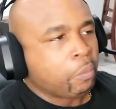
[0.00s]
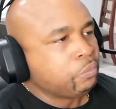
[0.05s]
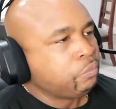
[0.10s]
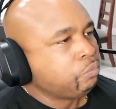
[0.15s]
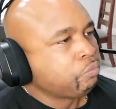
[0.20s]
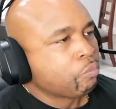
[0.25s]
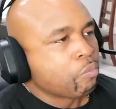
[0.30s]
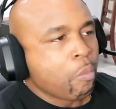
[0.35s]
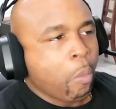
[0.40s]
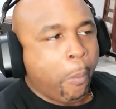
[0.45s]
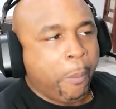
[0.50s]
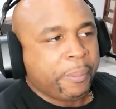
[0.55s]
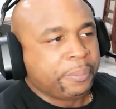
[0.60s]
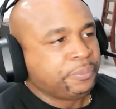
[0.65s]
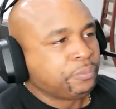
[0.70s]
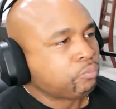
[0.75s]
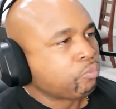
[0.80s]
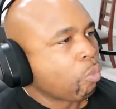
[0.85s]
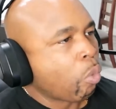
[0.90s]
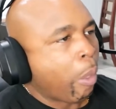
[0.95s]

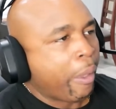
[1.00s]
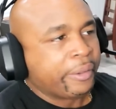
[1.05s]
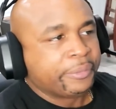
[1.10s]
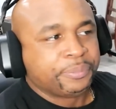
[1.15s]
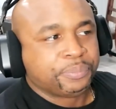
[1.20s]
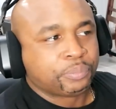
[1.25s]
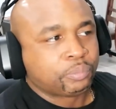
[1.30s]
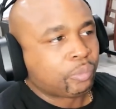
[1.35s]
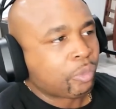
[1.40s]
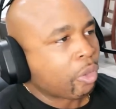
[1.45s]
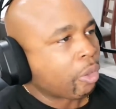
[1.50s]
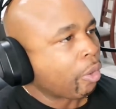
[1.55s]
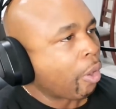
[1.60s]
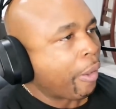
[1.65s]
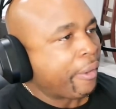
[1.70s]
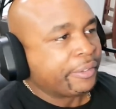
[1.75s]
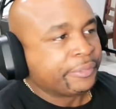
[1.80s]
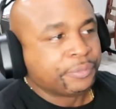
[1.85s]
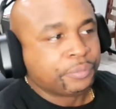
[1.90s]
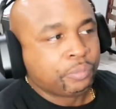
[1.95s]
Stan, as long as you're
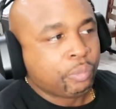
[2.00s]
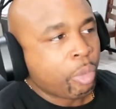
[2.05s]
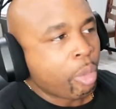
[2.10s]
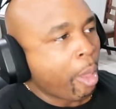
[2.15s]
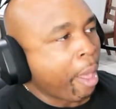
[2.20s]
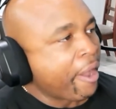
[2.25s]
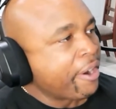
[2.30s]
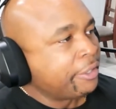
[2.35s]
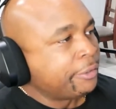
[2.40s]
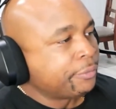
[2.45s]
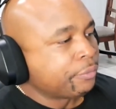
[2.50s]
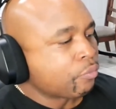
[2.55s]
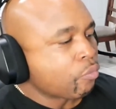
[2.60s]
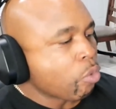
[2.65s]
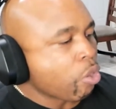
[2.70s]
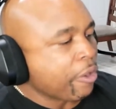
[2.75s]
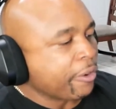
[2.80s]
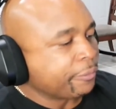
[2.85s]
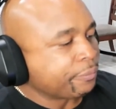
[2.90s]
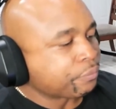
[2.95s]
still under house
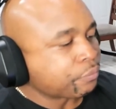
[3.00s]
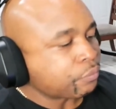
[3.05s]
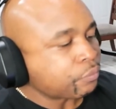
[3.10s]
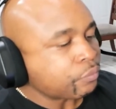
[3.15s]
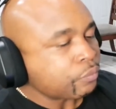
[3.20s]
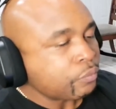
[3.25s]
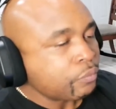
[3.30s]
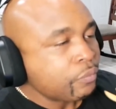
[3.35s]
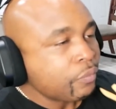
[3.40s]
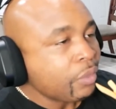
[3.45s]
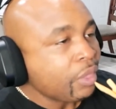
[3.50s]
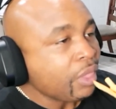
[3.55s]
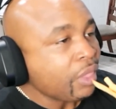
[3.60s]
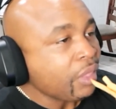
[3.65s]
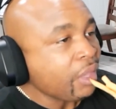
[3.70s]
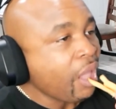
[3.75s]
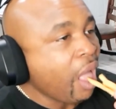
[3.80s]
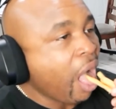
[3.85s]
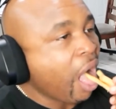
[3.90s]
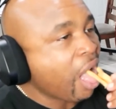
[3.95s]
arrest, I might as
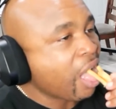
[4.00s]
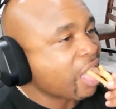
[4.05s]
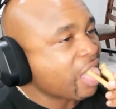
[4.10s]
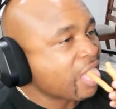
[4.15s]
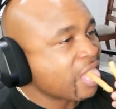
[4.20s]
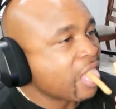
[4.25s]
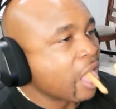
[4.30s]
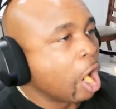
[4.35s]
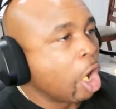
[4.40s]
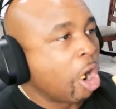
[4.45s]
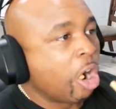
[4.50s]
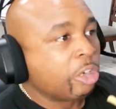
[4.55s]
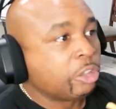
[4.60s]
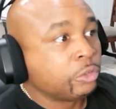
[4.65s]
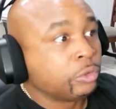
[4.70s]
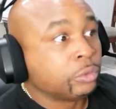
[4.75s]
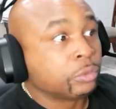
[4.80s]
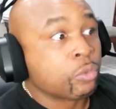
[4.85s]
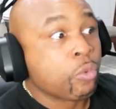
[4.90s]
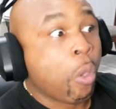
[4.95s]
well give you a
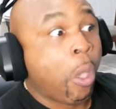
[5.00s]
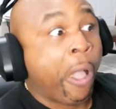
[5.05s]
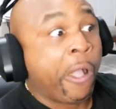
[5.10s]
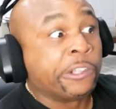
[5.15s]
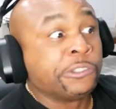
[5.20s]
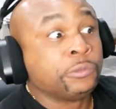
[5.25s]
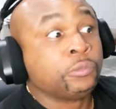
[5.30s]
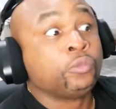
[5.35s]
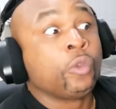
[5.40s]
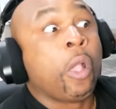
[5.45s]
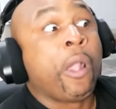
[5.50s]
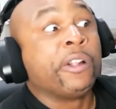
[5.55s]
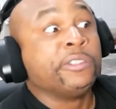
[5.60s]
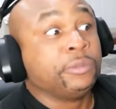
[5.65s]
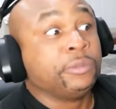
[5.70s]
conjugal visit.